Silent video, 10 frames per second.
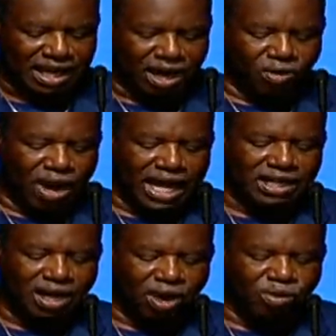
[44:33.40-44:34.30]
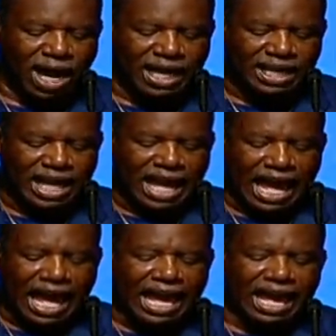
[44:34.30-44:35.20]
all right, all right,
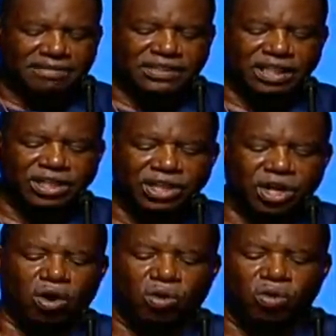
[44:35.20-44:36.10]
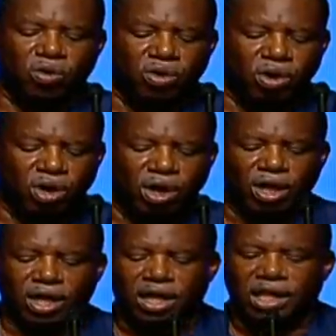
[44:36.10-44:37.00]
I have to know
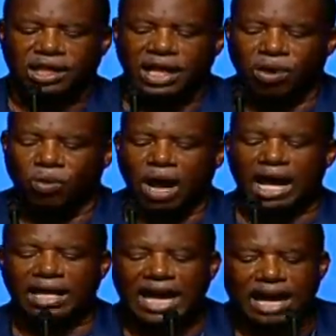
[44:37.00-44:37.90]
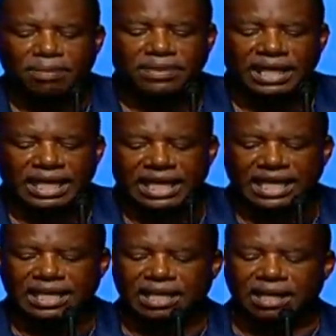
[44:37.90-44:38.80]
that while I'm
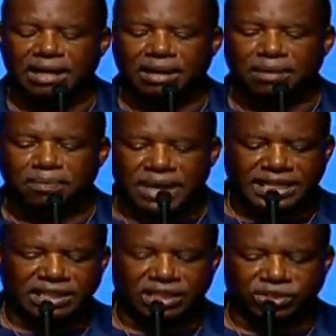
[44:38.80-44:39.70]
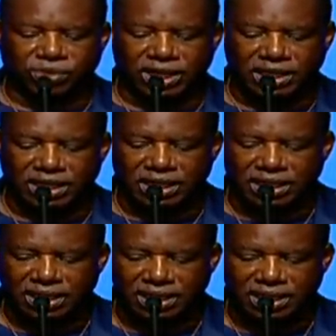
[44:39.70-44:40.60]
in basic training,
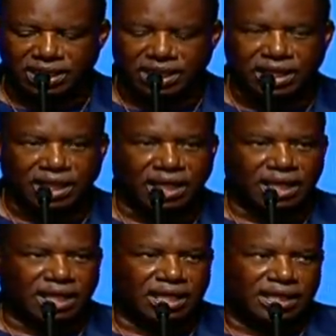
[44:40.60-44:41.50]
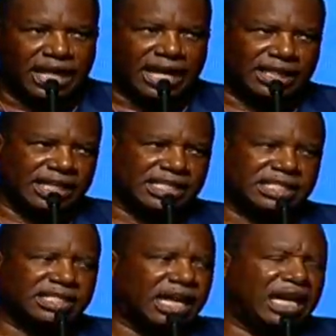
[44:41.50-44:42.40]
that
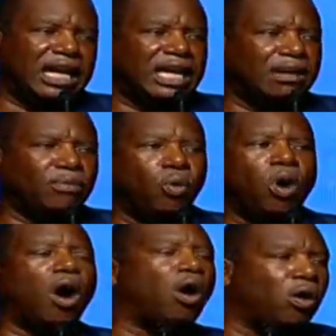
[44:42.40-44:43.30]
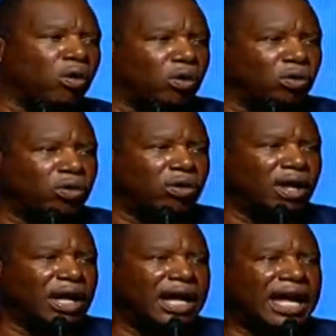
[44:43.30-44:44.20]
this same
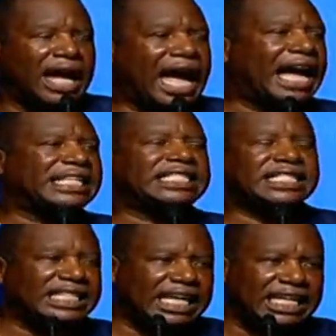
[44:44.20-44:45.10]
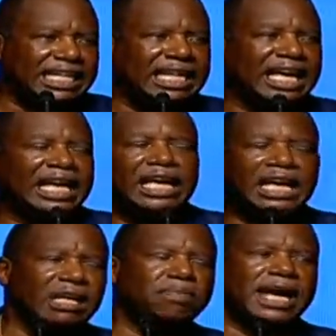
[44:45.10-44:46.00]
wall I see
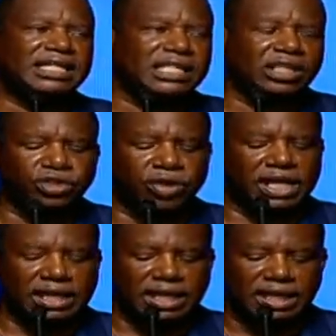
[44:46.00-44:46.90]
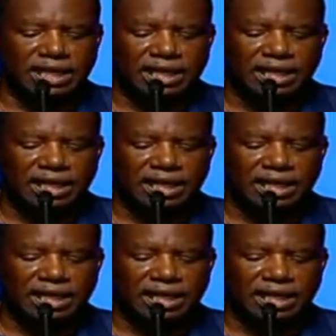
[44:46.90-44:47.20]
in basic training,